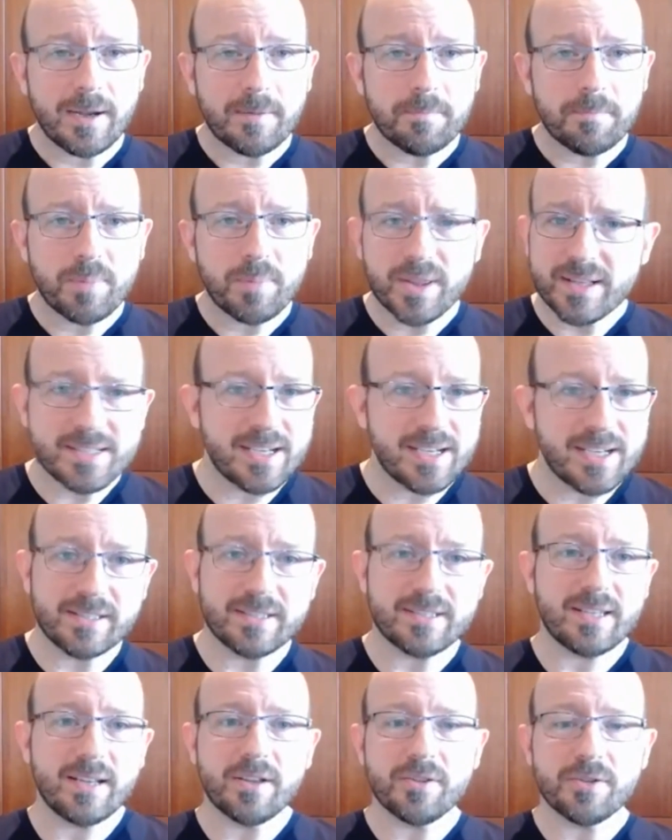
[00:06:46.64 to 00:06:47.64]
But that's not to
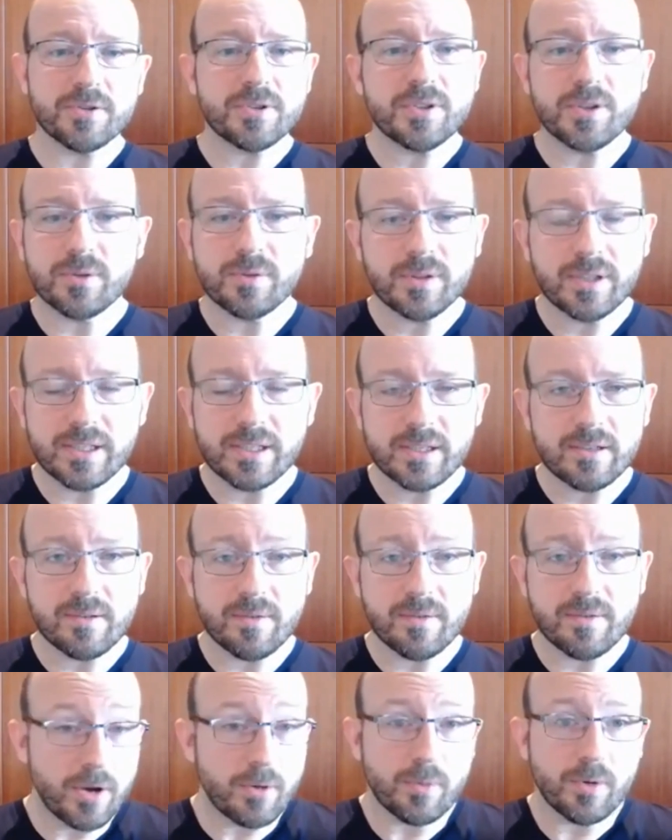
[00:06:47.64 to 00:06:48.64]
say others don't lead
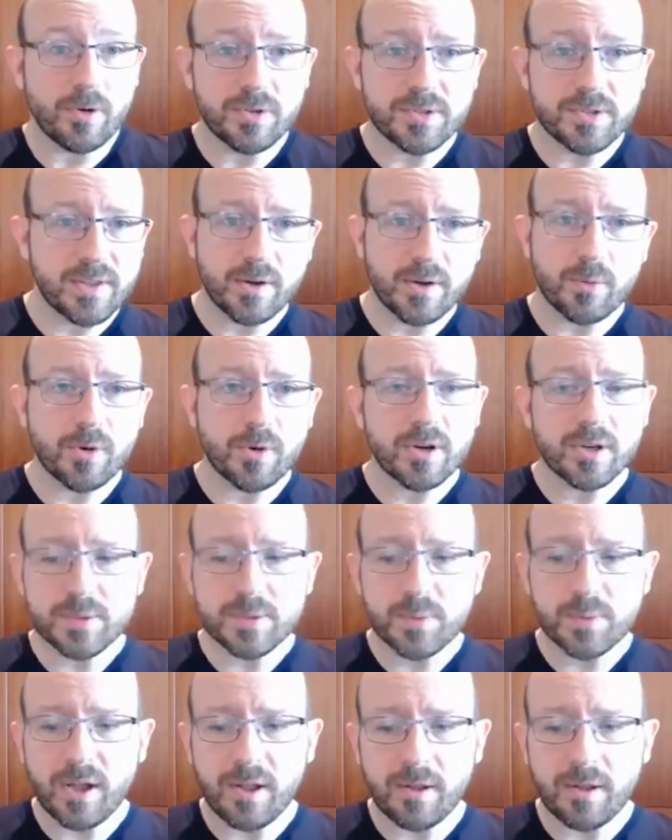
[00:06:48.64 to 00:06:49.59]
their roles and their work as well.